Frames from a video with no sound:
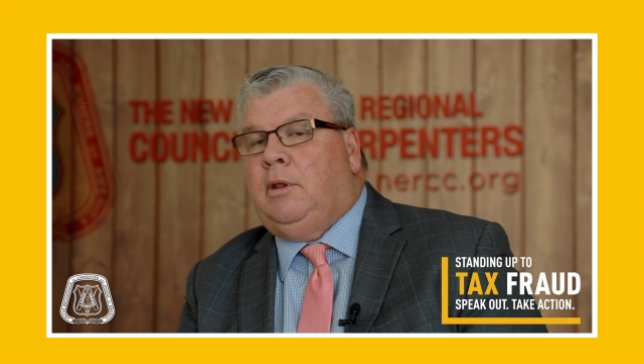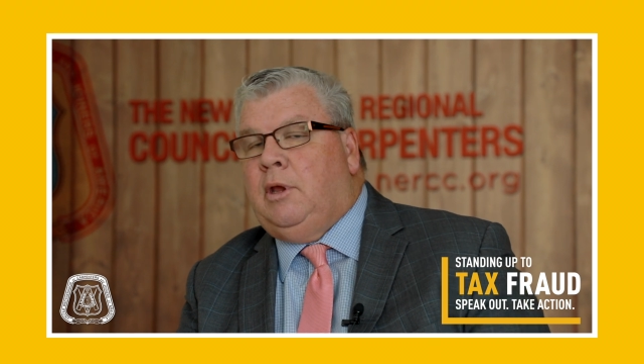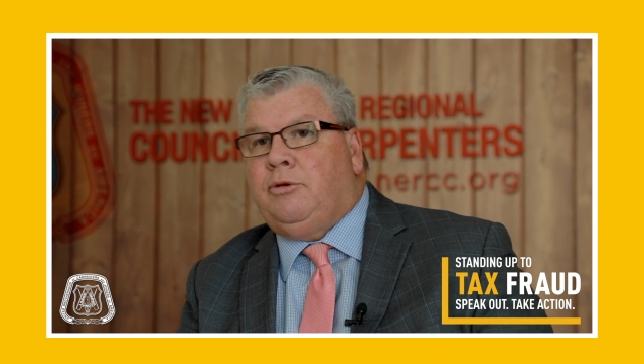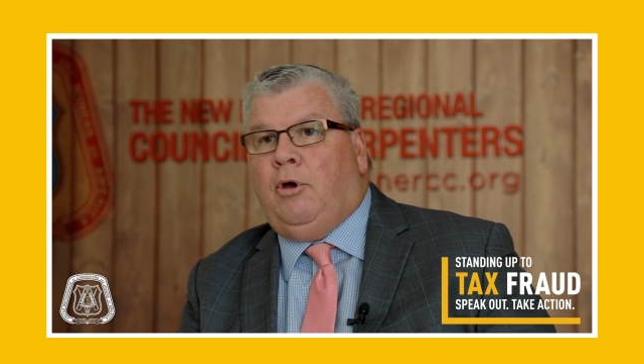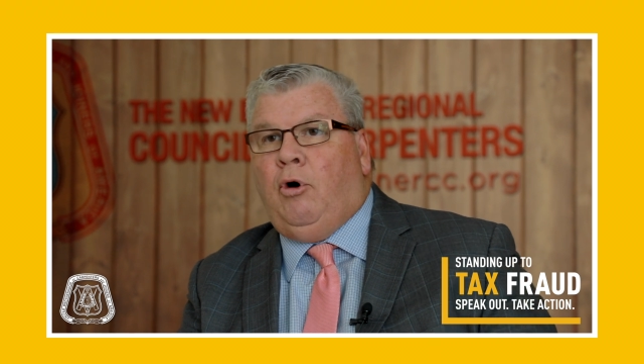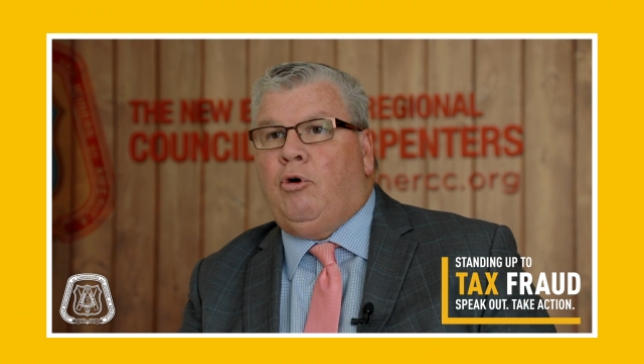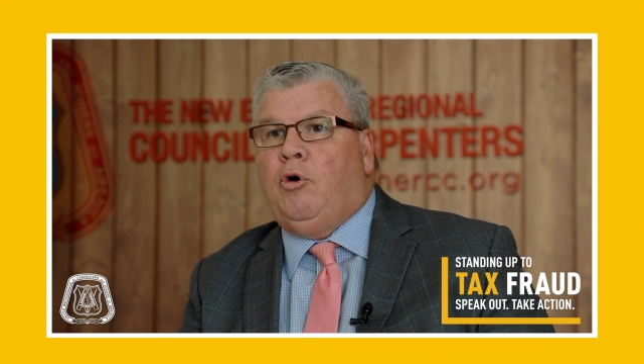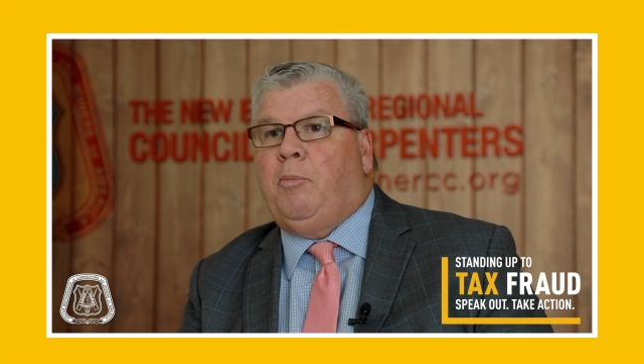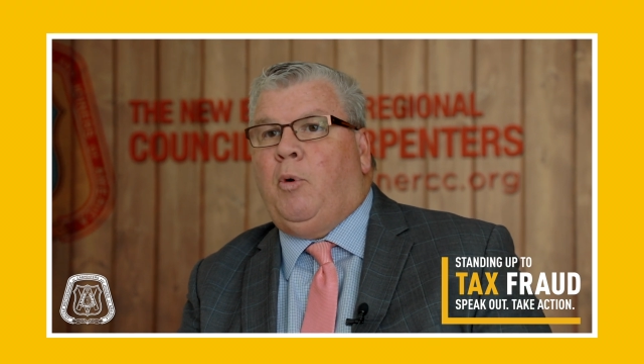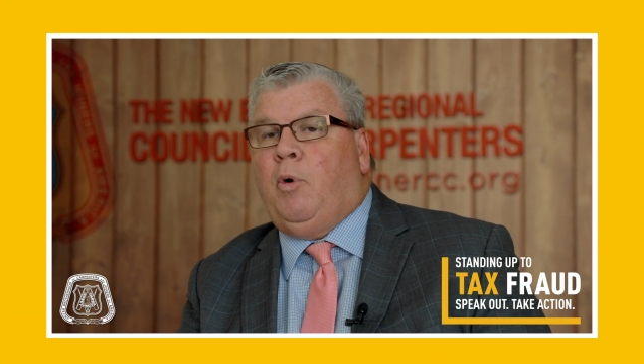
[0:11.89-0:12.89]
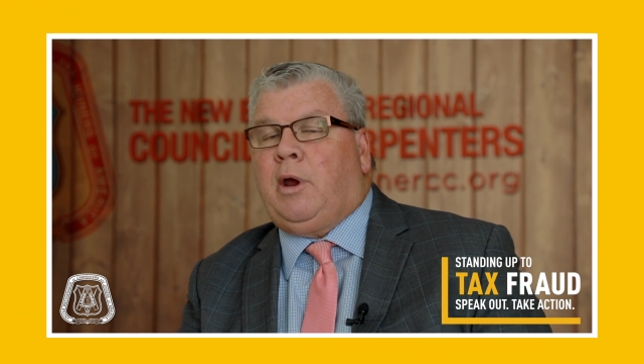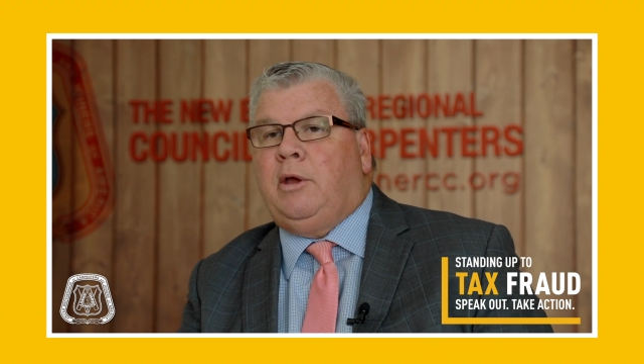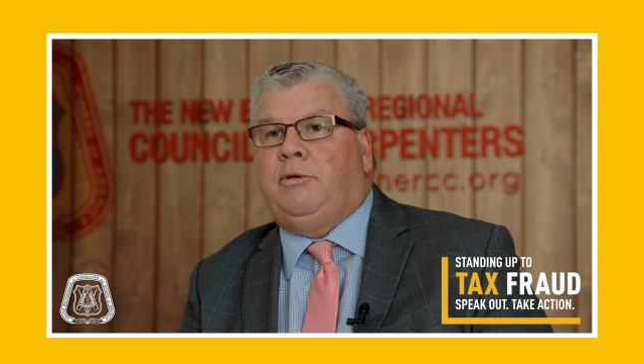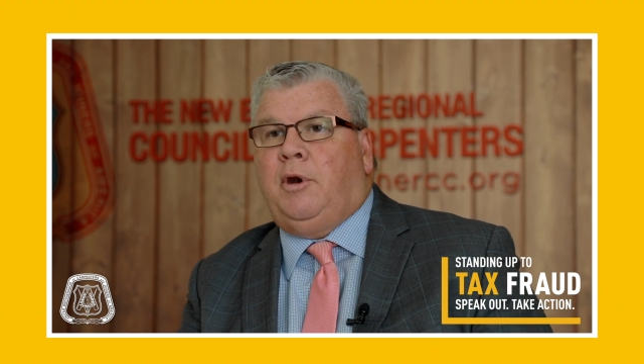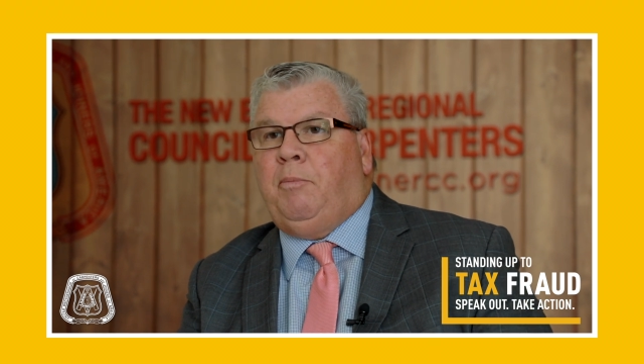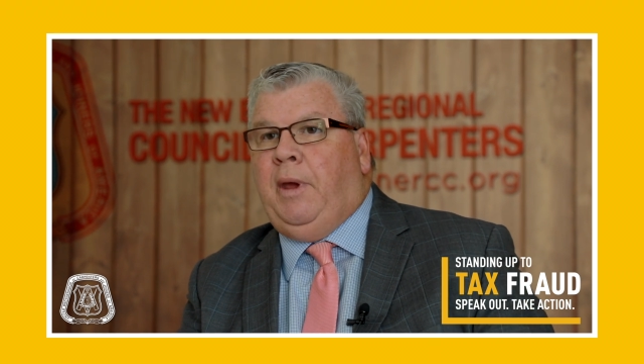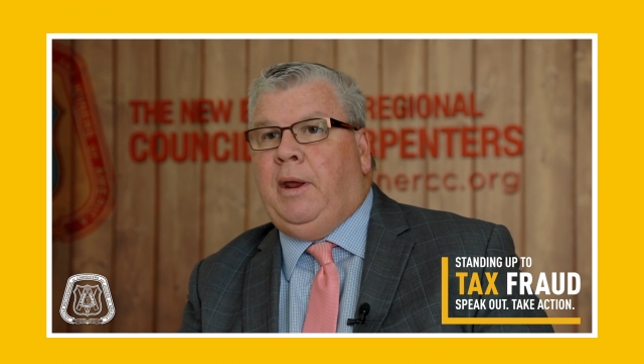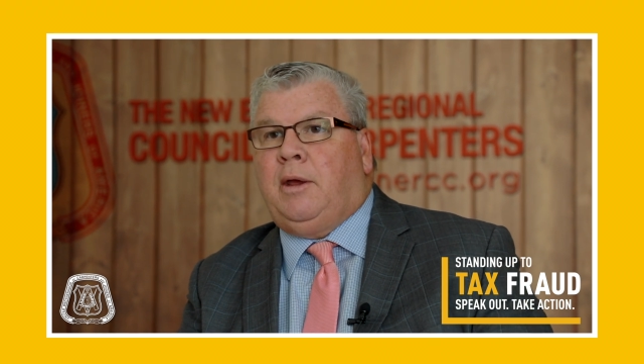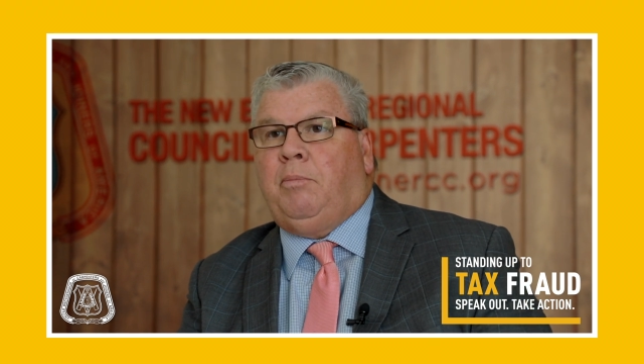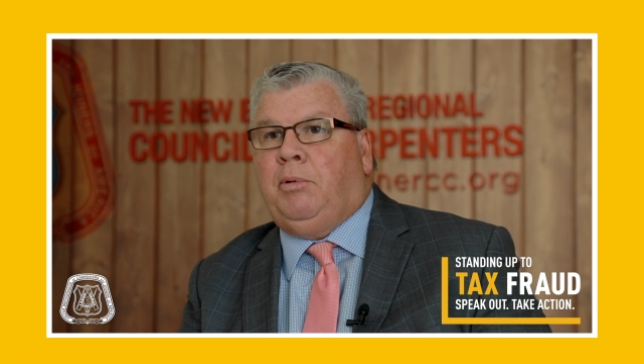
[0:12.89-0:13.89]
there's a whole group of workers that are
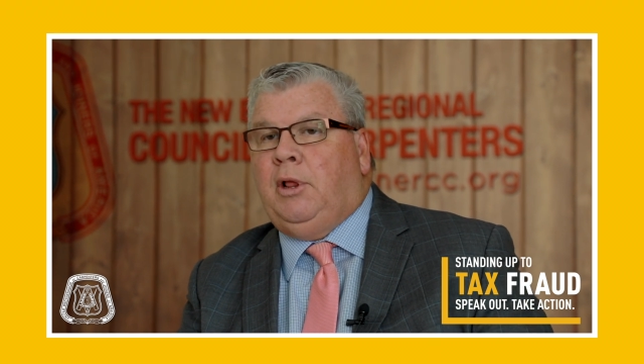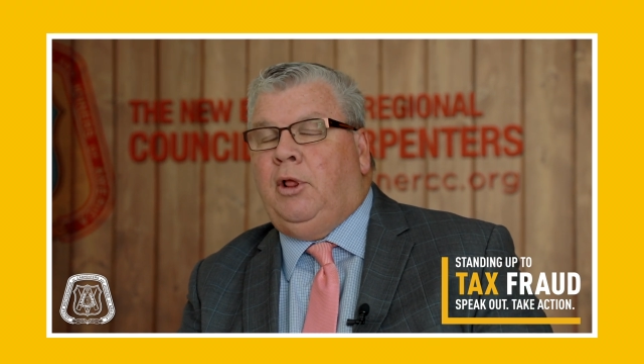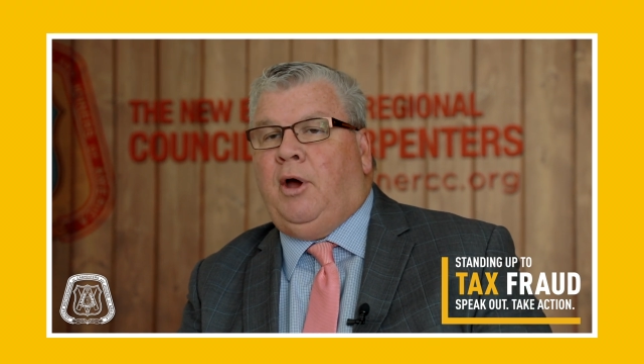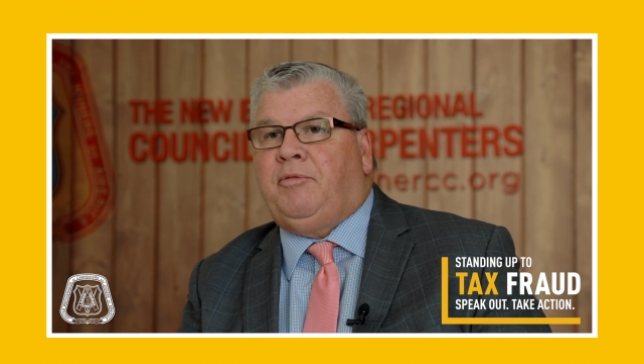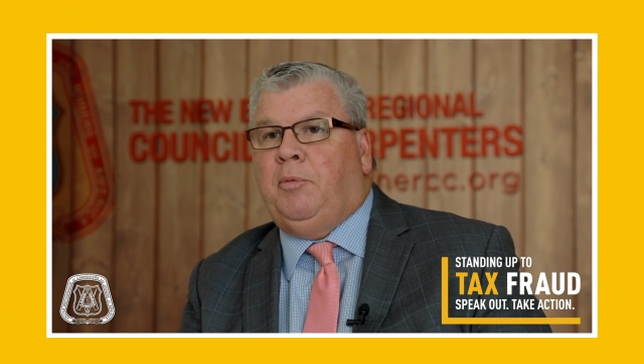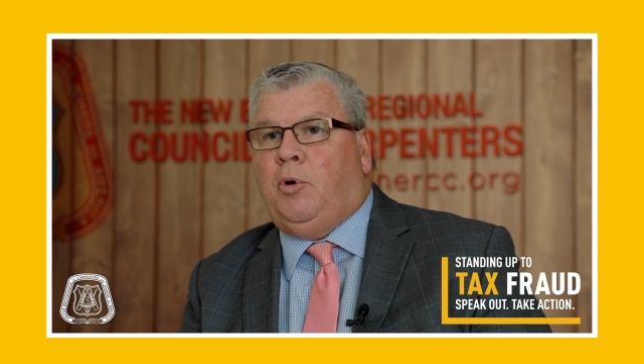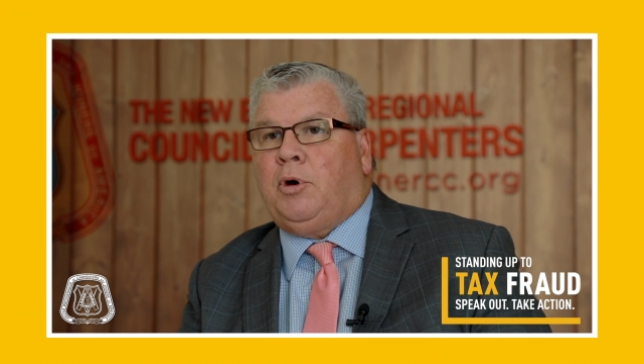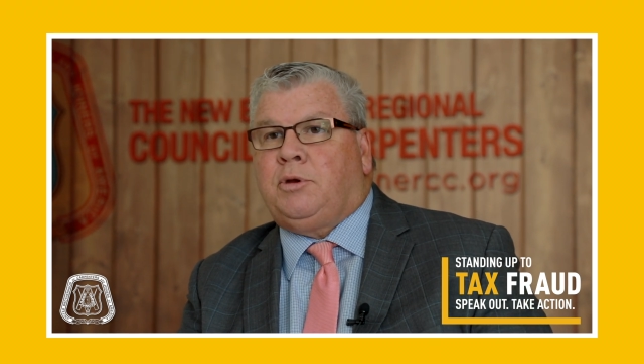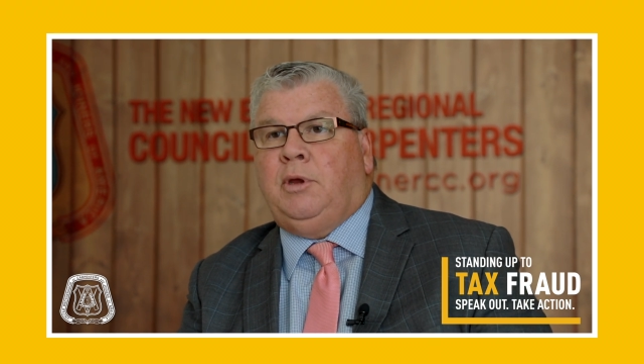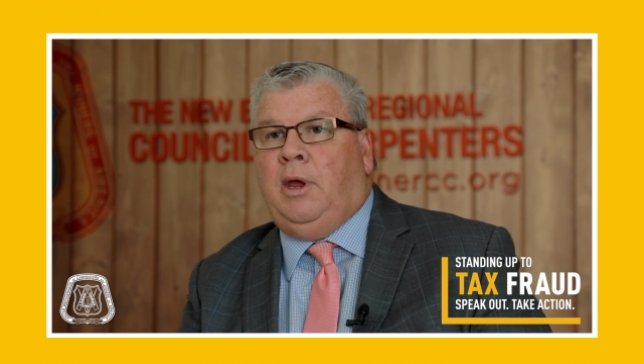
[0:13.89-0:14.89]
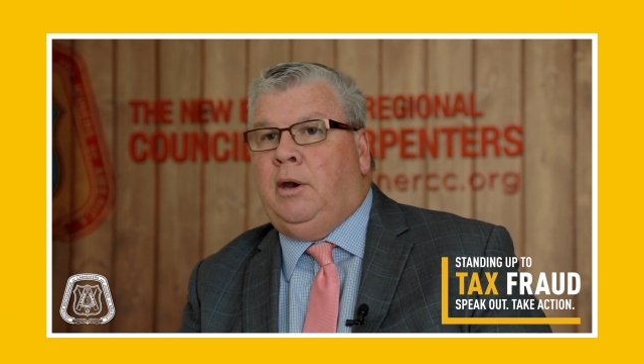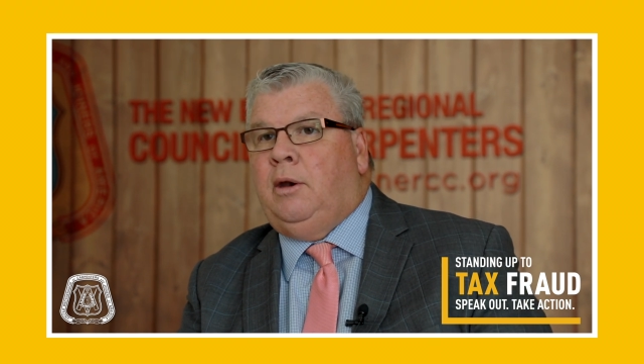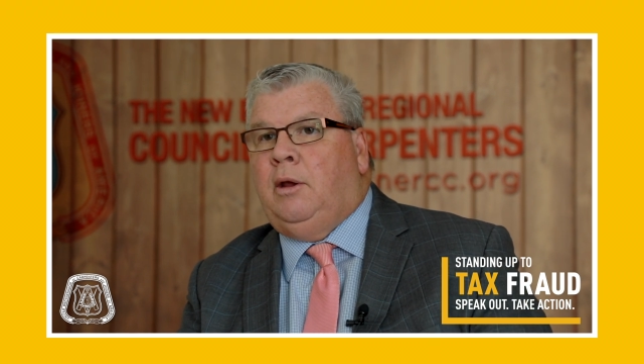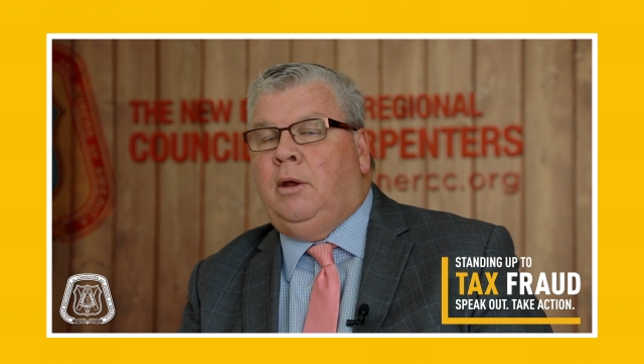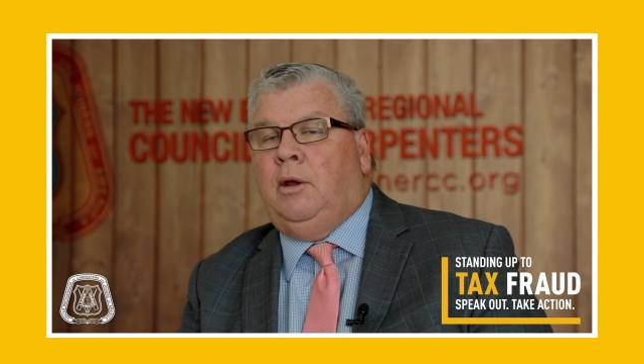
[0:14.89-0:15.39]
paid completely off the books and